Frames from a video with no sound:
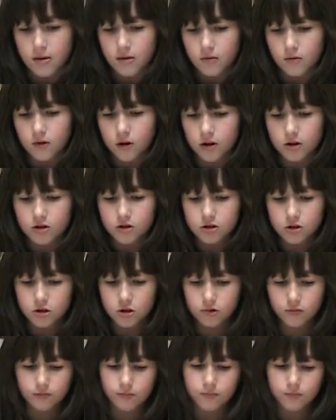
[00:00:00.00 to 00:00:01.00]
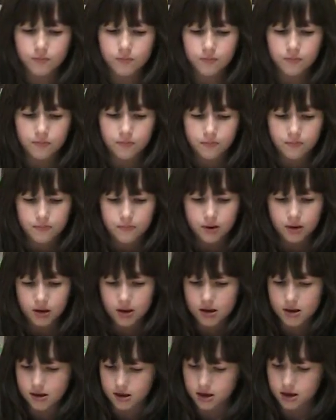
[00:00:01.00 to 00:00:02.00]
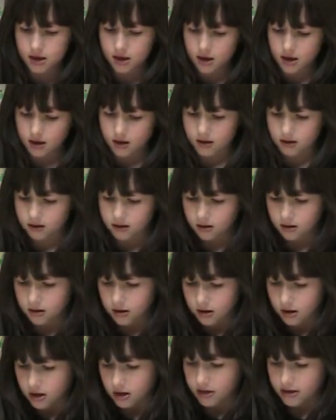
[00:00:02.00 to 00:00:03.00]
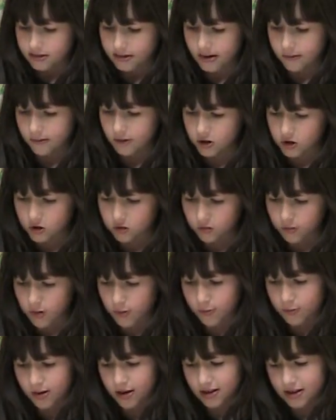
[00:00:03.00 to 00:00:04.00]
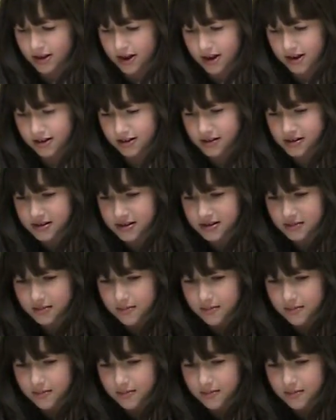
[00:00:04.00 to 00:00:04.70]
What should Pete eat? A sandwich would be nice.